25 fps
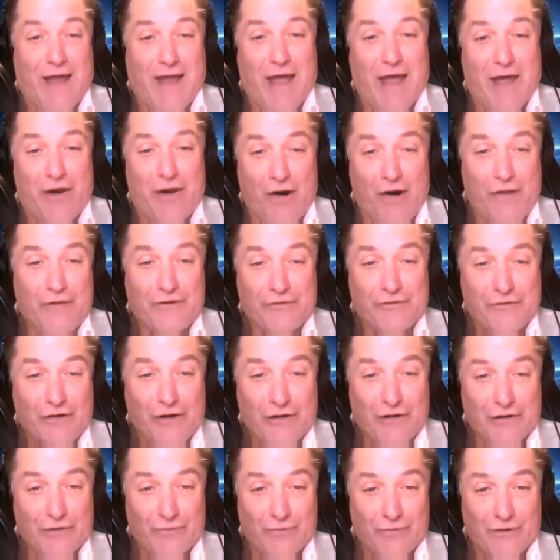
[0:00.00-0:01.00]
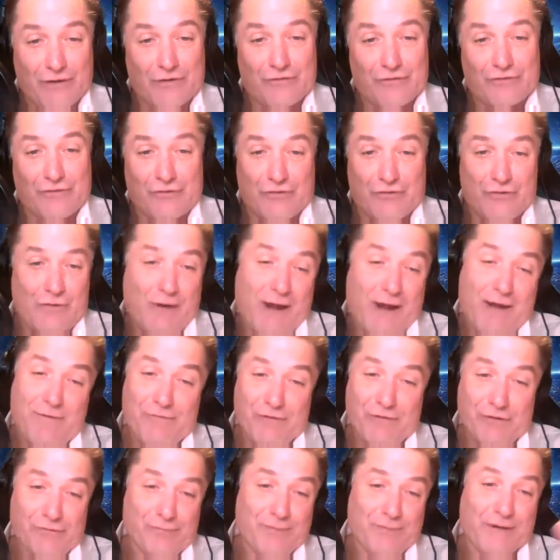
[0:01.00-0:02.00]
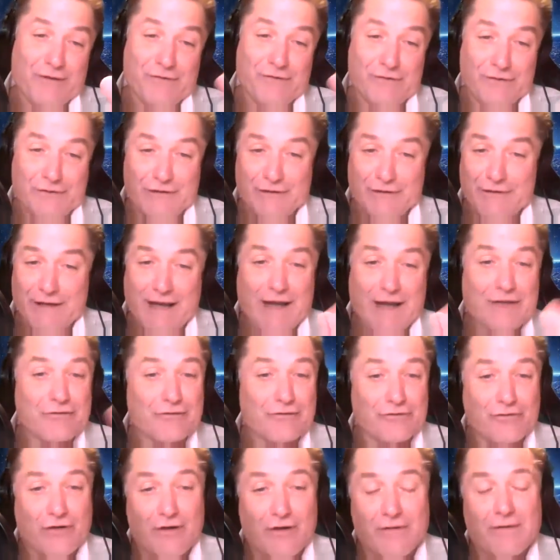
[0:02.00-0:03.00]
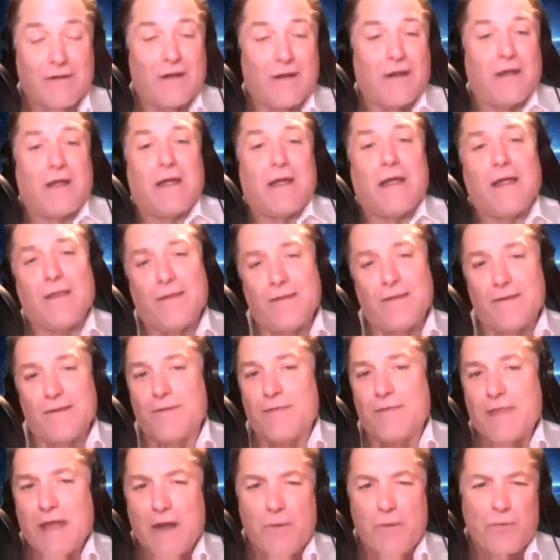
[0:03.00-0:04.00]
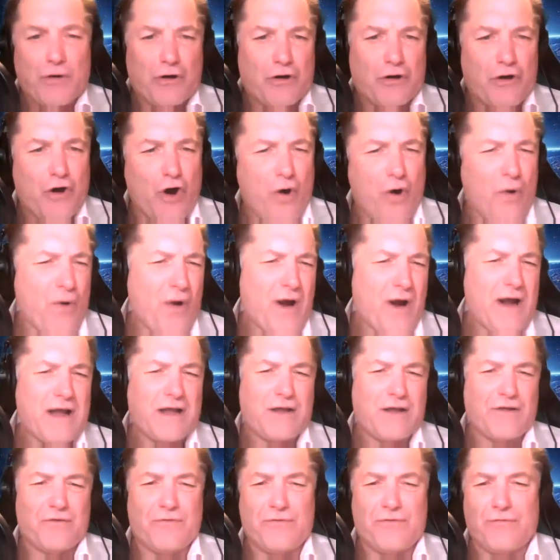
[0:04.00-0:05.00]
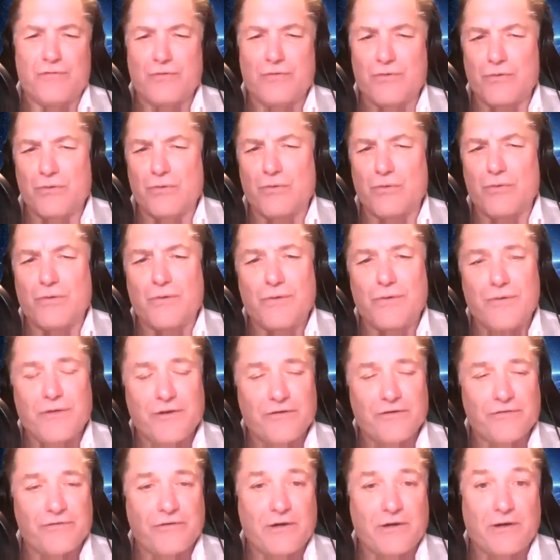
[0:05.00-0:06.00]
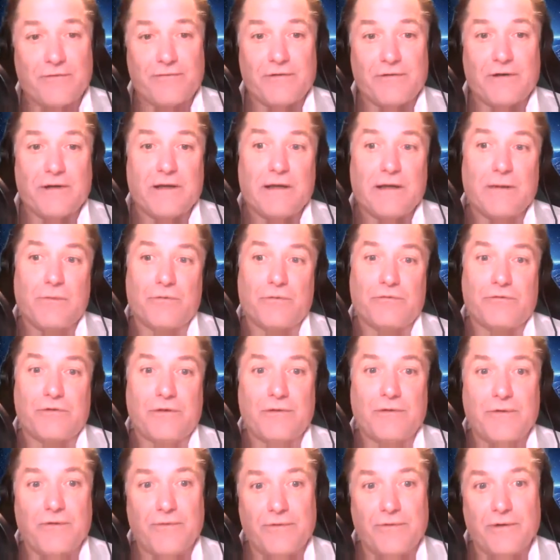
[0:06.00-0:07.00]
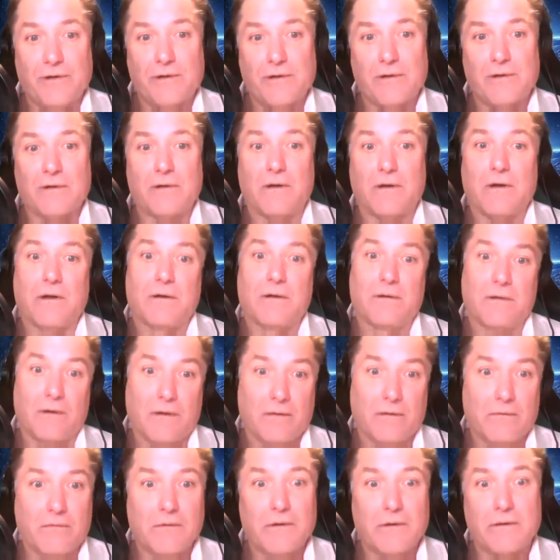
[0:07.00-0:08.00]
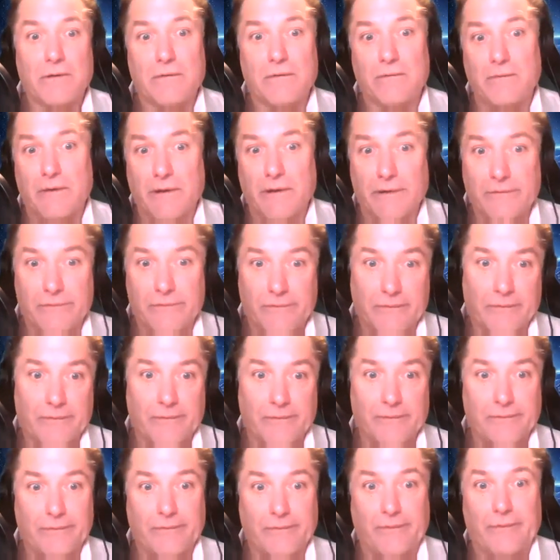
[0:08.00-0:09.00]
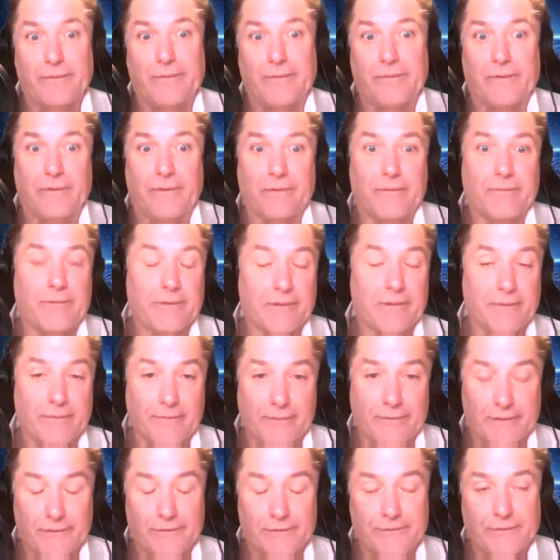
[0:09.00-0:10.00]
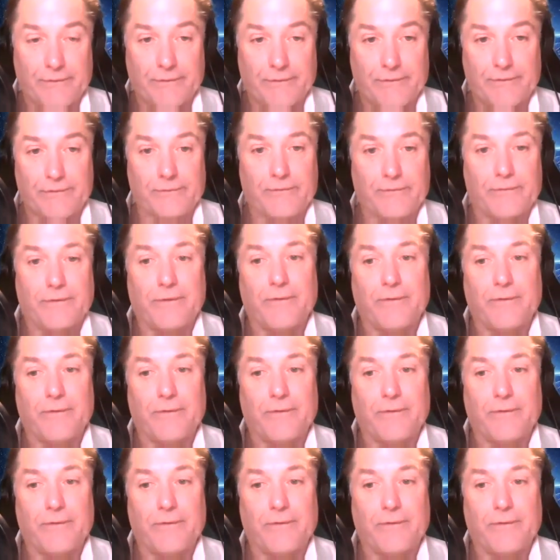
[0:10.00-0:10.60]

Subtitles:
And on the socket wrench, you have this piece that detaches on." They were going through this stuff, and he was sitting there thinking, "I know what a wrench is. I know what a wrench is."